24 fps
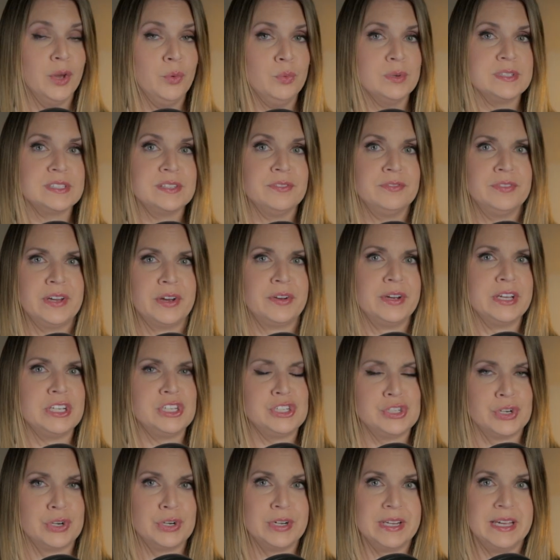It was a very
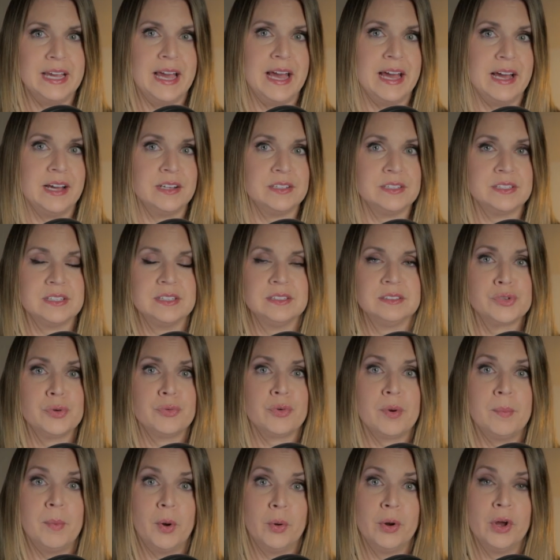dirty hand. So
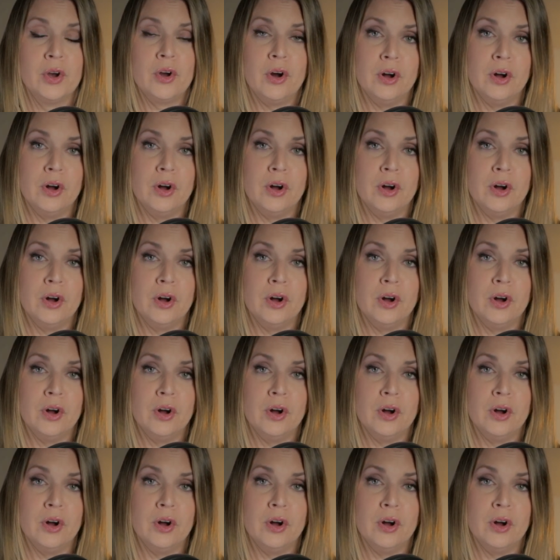Ramona